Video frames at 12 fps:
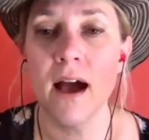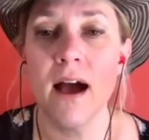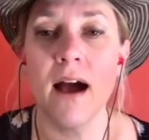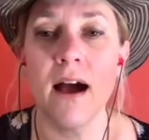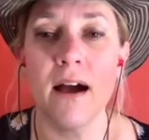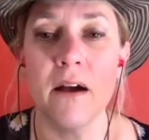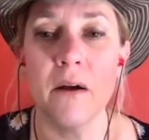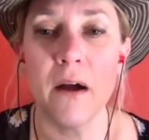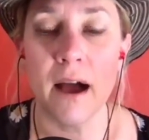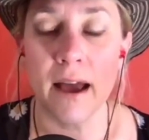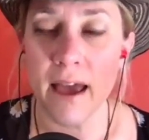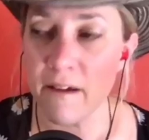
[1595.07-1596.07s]

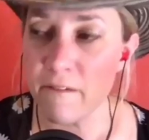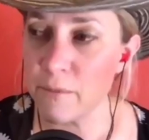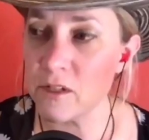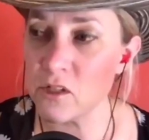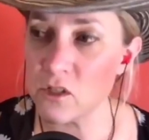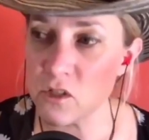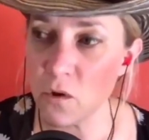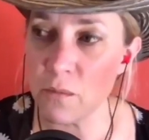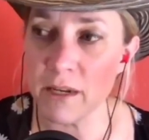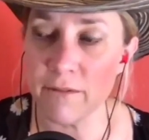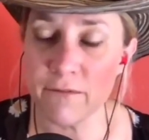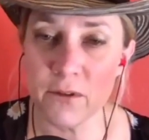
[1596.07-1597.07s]
I have put so
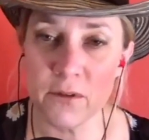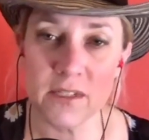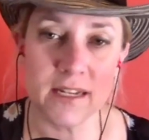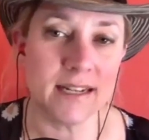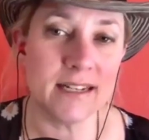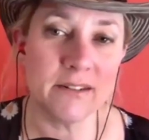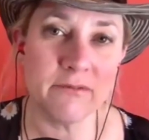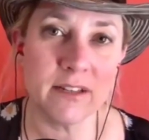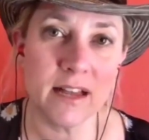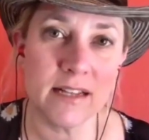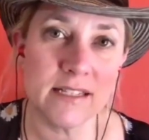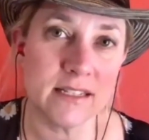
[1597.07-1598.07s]
many foods, and I didn't
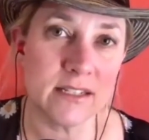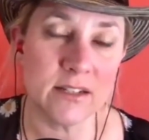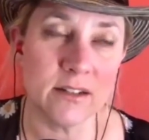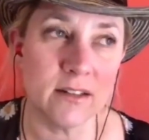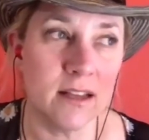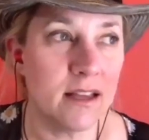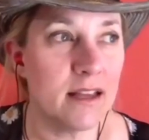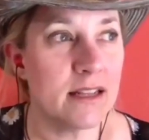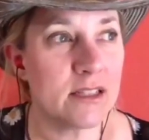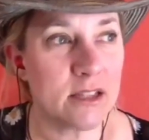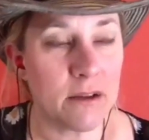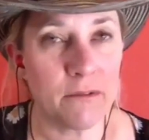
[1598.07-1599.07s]
realize it till
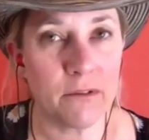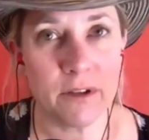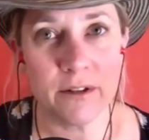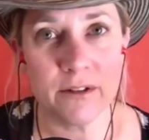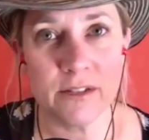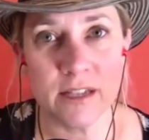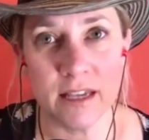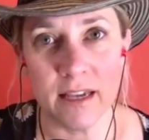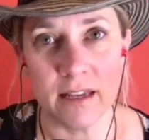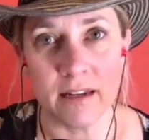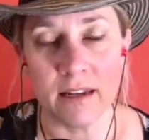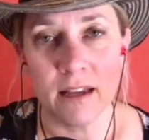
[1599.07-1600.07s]
several years
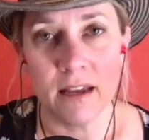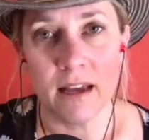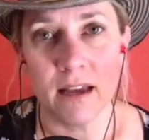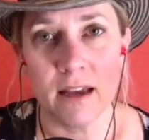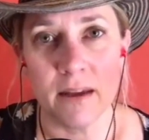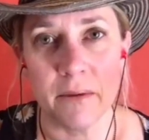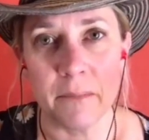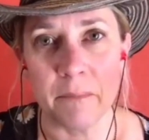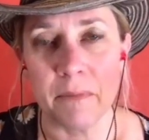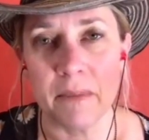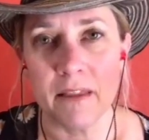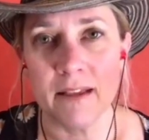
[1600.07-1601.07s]
in.
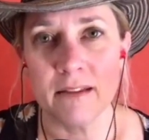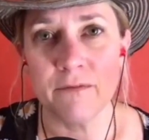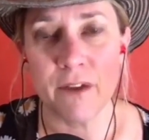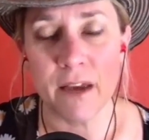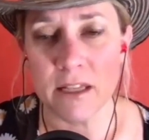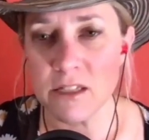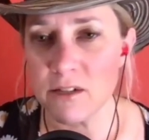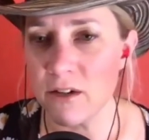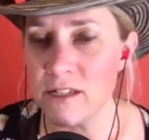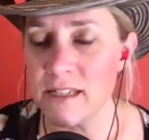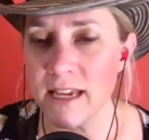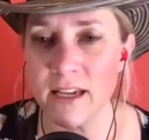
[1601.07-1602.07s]
Fans
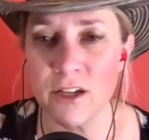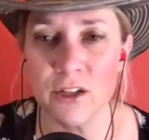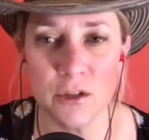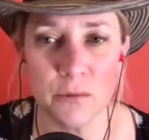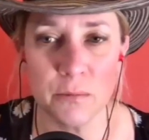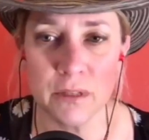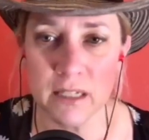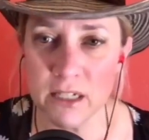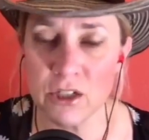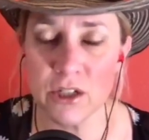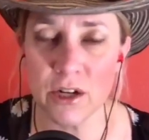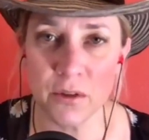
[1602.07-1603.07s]
started saying, "Could you please
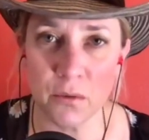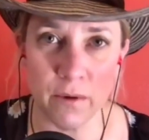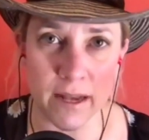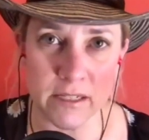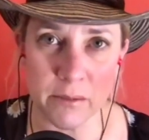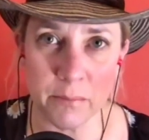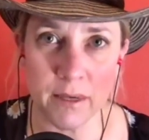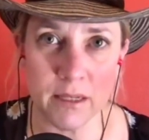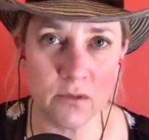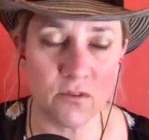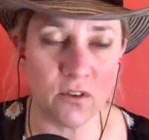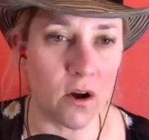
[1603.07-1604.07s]
share the
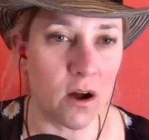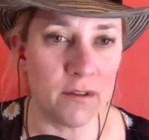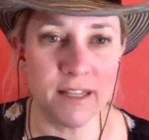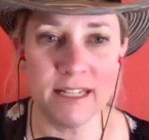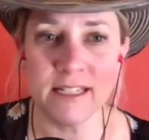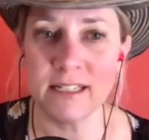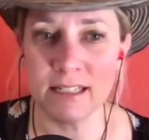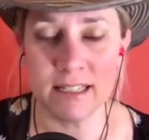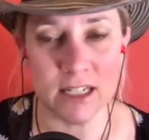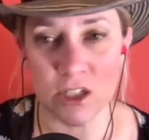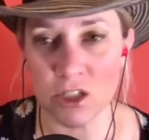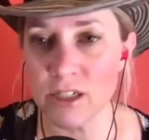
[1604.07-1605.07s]
recipes for all these
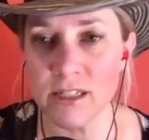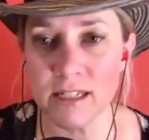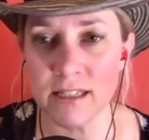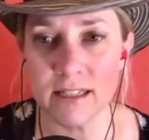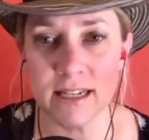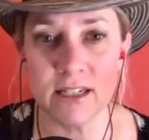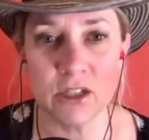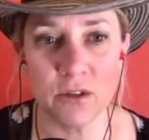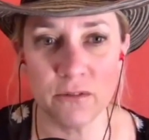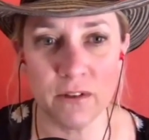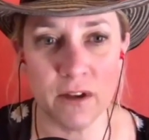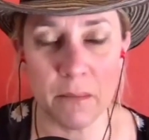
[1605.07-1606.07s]
dishes and things
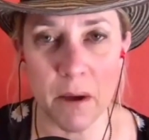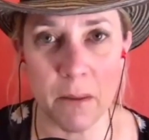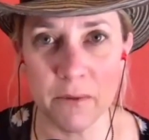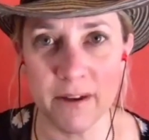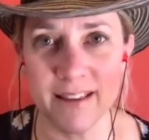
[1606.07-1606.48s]
you've come up with?"